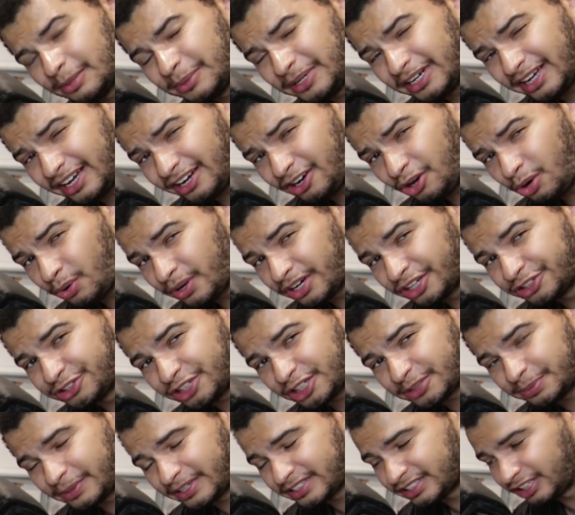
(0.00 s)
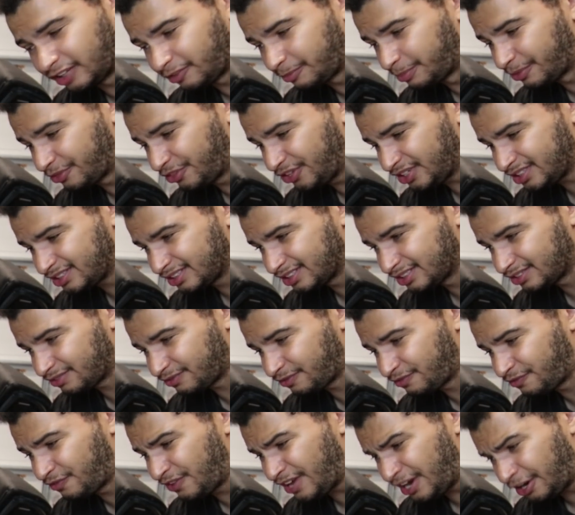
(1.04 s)
I mean, I don't wanna jinx myself, but this is
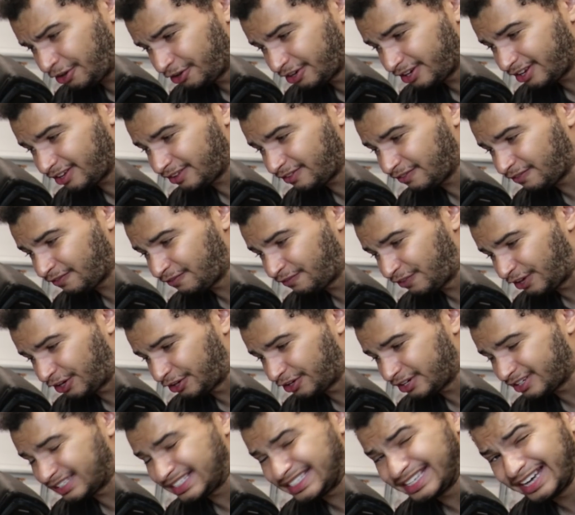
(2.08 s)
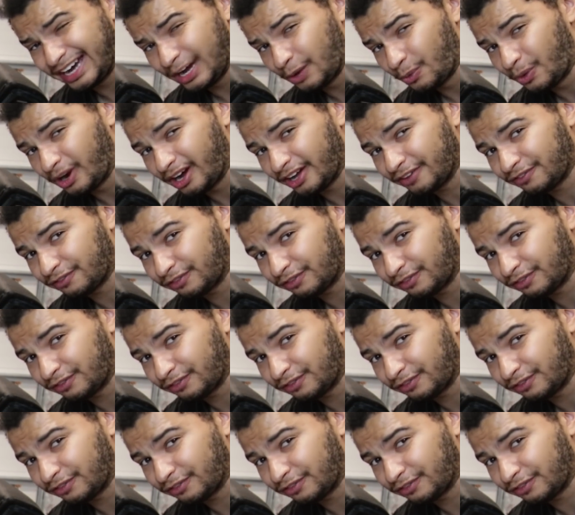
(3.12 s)
very, very DIY